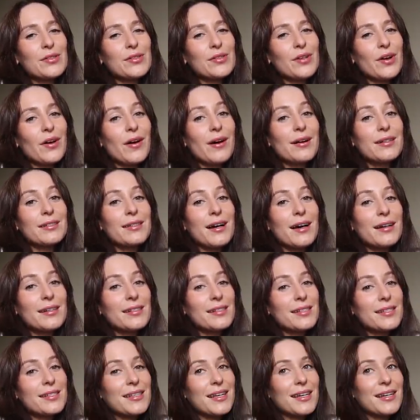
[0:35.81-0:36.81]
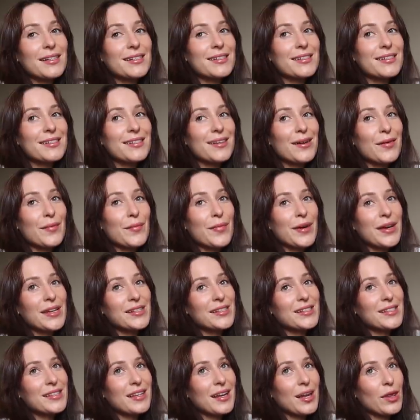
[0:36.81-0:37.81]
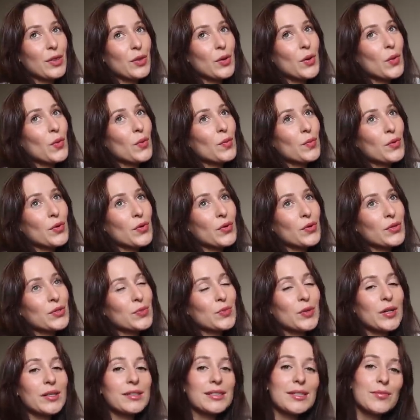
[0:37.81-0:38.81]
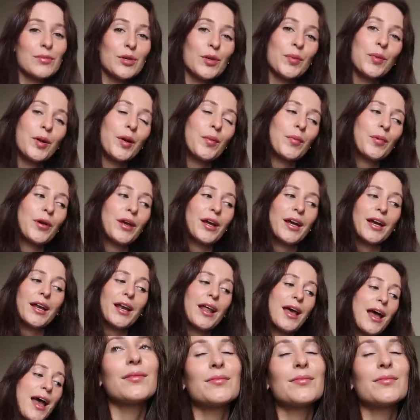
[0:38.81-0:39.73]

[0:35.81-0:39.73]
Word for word: so I decided to select some pieces that I thought were more spring summer appropriate.